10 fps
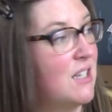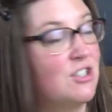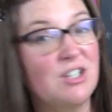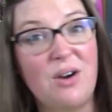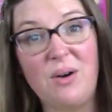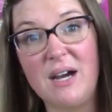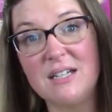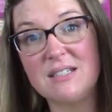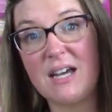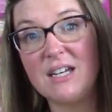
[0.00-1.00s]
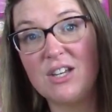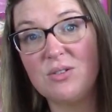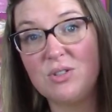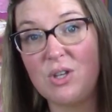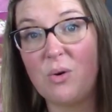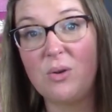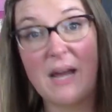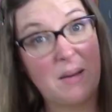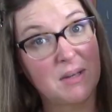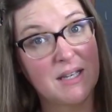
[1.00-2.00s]
So I decided to use the old
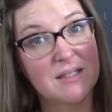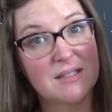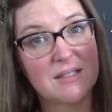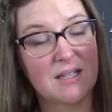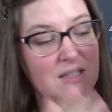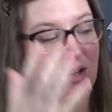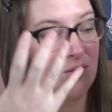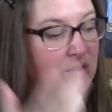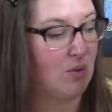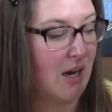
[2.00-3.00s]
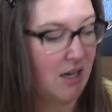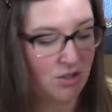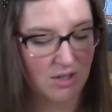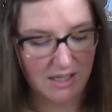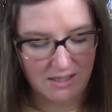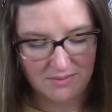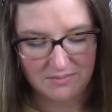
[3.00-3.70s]
abacus because it goes to 100.